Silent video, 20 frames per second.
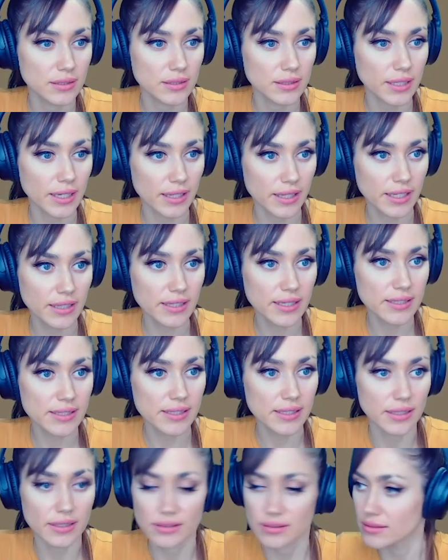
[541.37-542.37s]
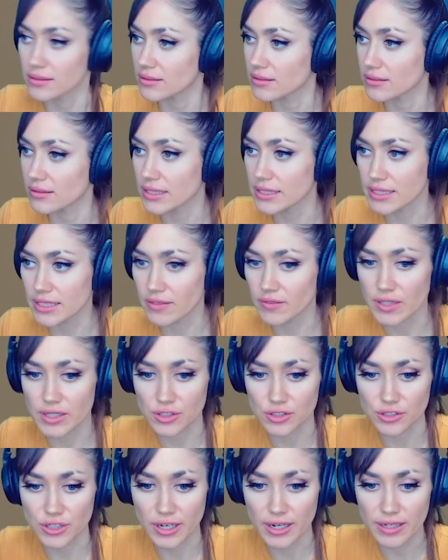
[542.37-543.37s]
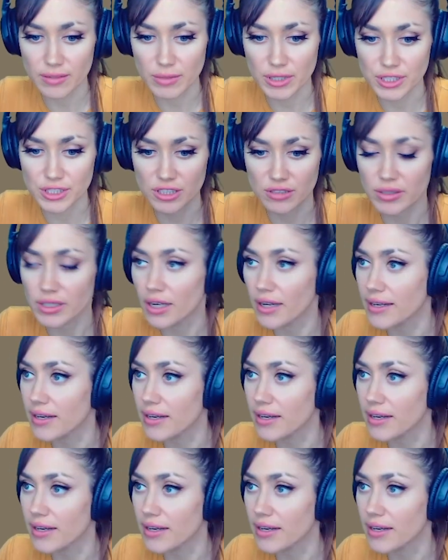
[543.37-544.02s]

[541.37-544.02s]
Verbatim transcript: I think that's it. Let's give that a try, make sure we got